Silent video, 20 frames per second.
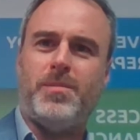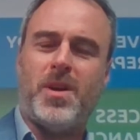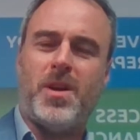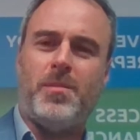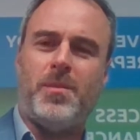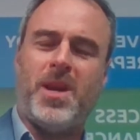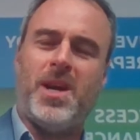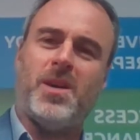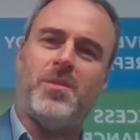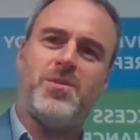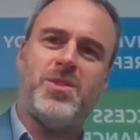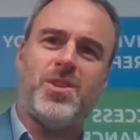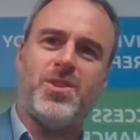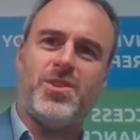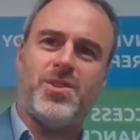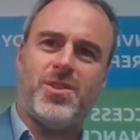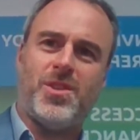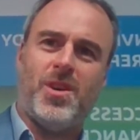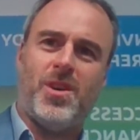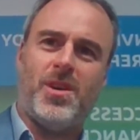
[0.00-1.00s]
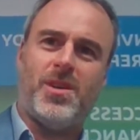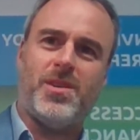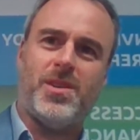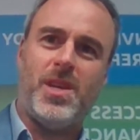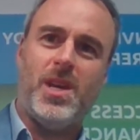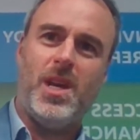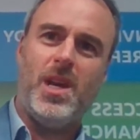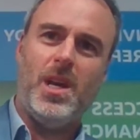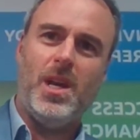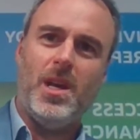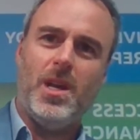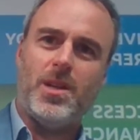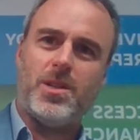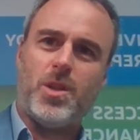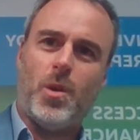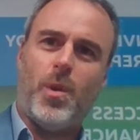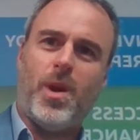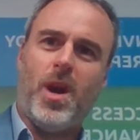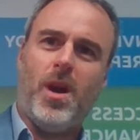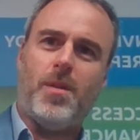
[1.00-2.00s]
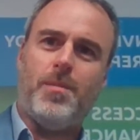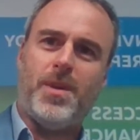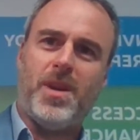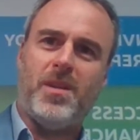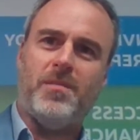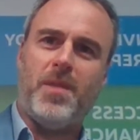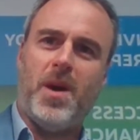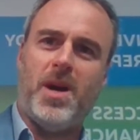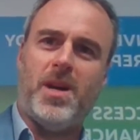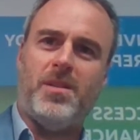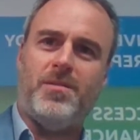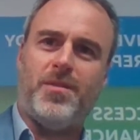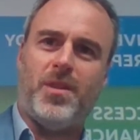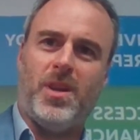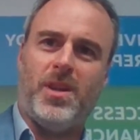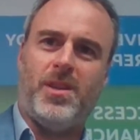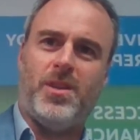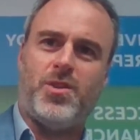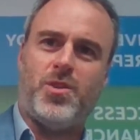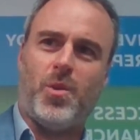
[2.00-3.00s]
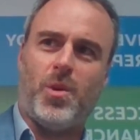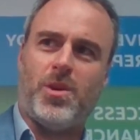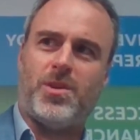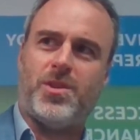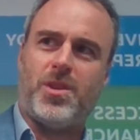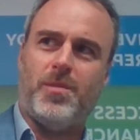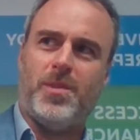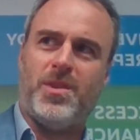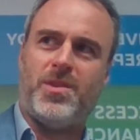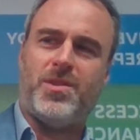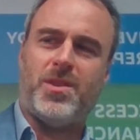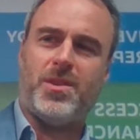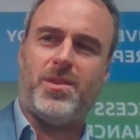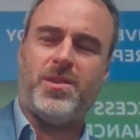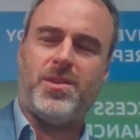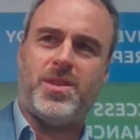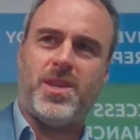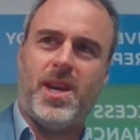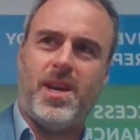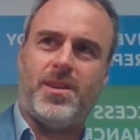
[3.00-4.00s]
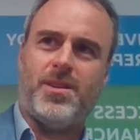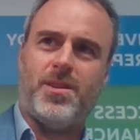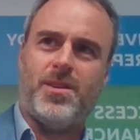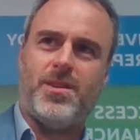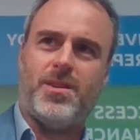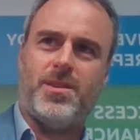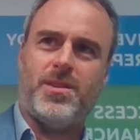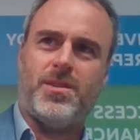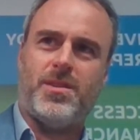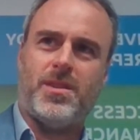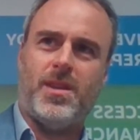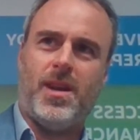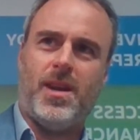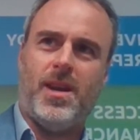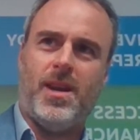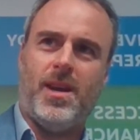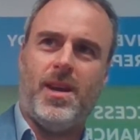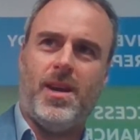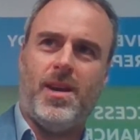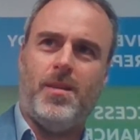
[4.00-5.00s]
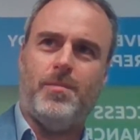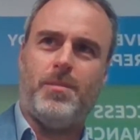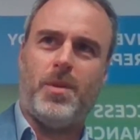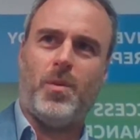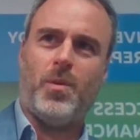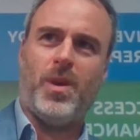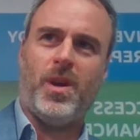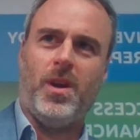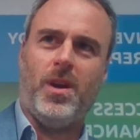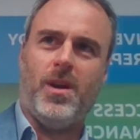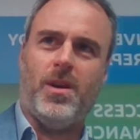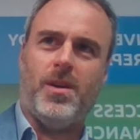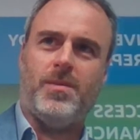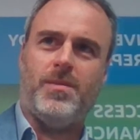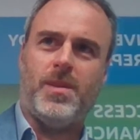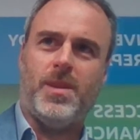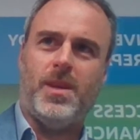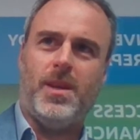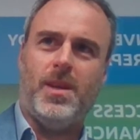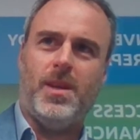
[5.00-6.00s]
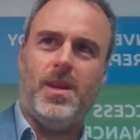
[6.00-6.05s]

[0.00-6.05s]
become an acquisition target. So we are being mindful in the short term in certain sectors, but we are,